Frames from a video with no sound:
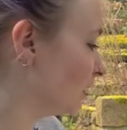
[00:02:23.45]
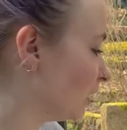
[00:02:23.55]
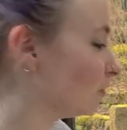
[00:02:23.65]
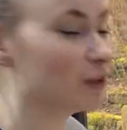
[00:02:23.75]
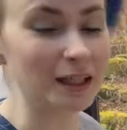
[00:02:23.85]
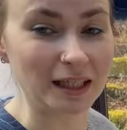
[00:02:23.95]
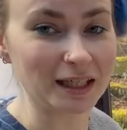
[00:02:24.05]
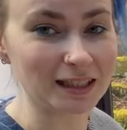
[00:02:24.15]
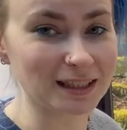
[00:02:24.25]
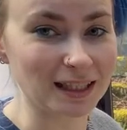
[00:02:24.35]
I'm really
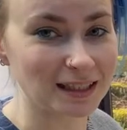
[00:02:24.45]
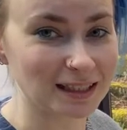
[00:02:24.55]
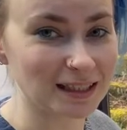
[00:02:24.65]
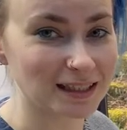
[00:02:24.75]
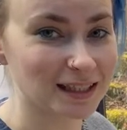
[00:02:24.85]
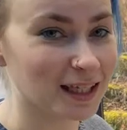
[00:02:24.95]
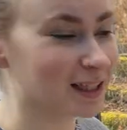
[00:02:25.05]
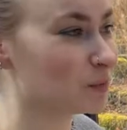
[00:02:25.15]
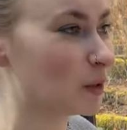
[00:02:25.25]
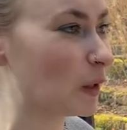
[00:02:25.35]
excited.
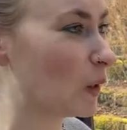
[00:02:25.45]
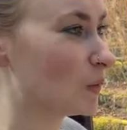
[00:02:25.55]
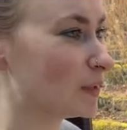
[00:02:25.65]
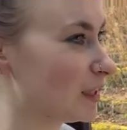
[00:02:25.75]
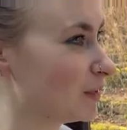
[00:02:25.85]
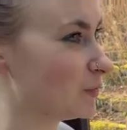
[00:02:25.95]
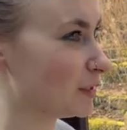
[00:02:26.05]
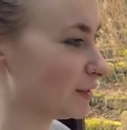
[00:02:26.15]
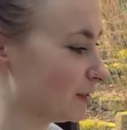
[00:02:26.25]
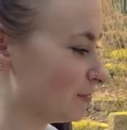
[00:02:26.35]
It's been a long time
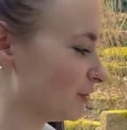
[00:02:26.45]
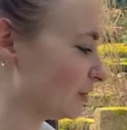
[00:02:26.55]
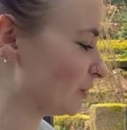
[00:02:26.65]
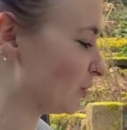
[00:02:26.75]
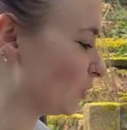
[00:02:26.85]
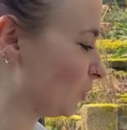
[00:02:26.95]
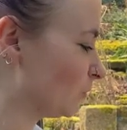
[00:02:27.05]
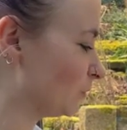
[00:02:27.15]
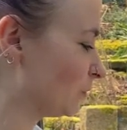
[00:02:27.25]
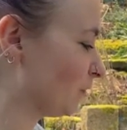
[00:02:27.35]
since I've done a
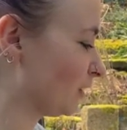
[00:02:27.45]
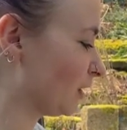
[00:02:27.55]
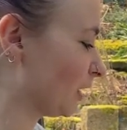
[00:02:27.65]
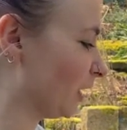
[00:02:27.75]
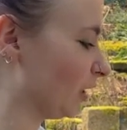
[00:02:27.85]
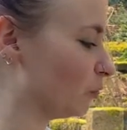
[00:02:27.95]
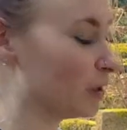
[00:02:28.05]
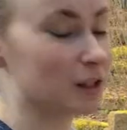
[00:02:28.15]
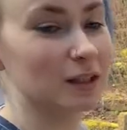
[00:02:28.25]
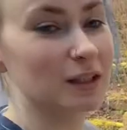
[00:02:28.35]
stall.
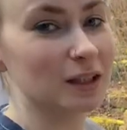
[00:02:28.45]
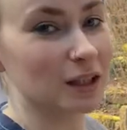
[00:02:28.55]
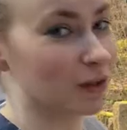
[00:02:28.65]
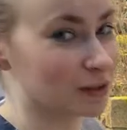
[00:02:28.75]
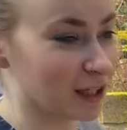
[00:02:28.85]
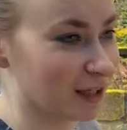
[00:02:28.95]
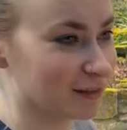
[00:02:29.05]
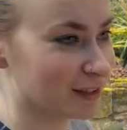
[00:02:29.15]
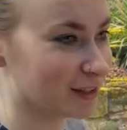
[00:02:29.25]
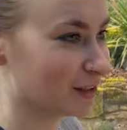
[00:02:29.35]
It's been a long time
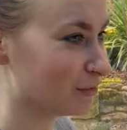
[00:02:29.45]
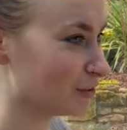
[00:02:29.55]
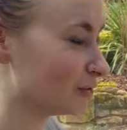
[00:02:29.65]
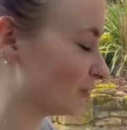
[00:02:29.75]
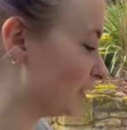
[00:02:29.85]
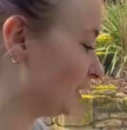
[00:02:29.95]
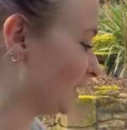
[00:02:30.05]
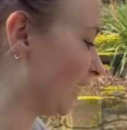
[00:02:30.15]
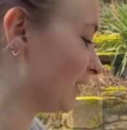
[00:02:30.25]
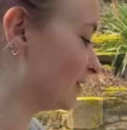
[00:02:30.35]
since I've done
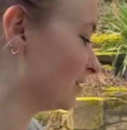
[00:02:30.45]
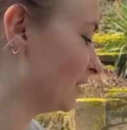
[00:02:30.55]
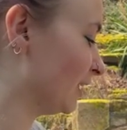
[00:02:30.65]
retail.